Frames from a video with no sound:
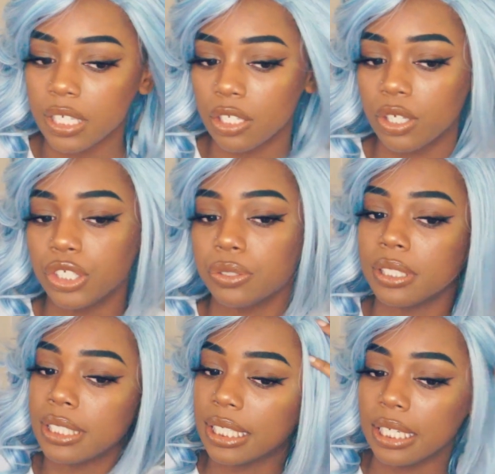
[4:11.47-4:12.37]
So as you
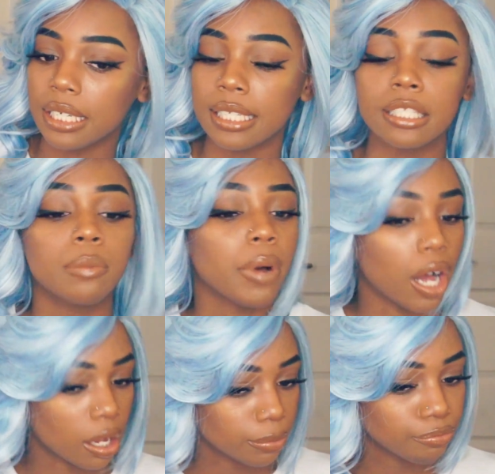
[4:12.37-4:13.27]
can see, it's a
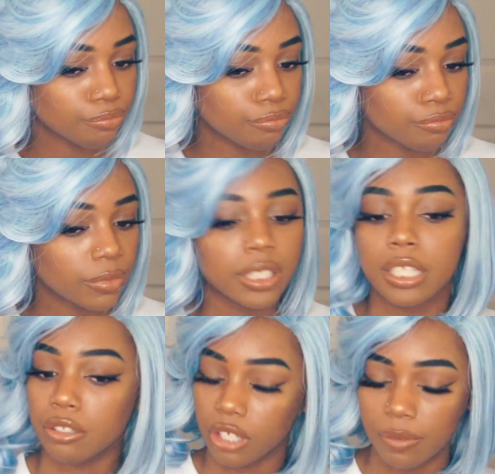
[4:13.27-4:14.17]
bob.
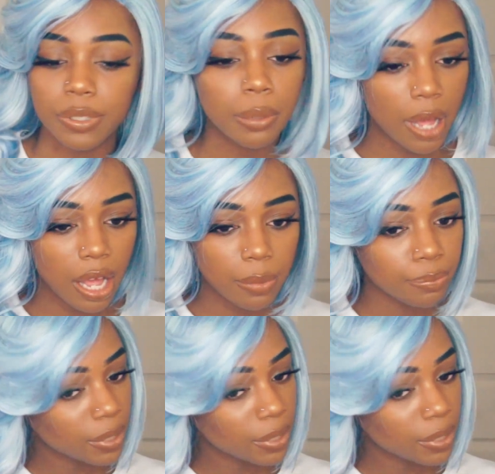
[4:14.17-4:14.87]
It's definitely a bob.